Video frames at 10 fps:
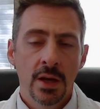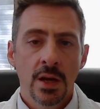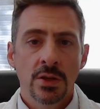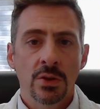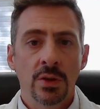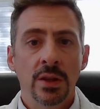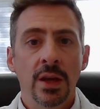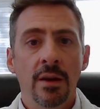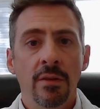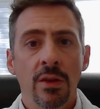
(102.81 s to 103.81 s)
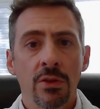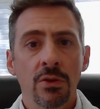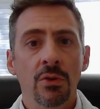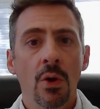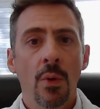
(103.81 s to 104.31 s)
so that they have a
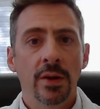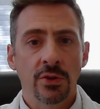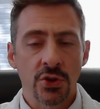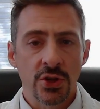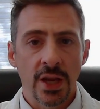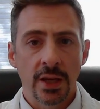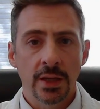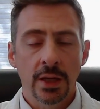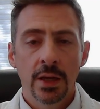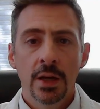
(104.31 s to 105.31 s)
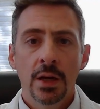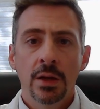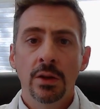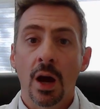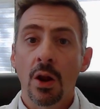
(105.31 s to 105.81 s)
thorough understanding
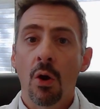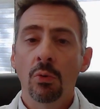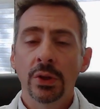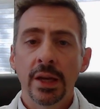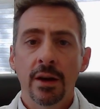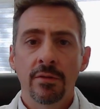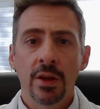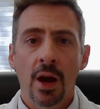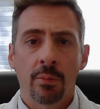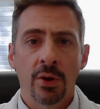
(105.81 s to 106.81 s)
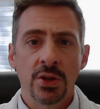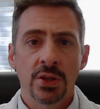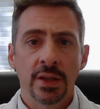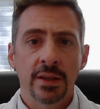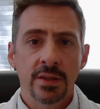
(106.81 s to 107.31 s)
not only of the operation
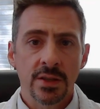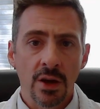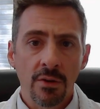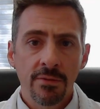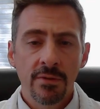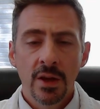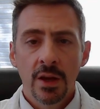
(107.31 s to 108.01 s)
itself,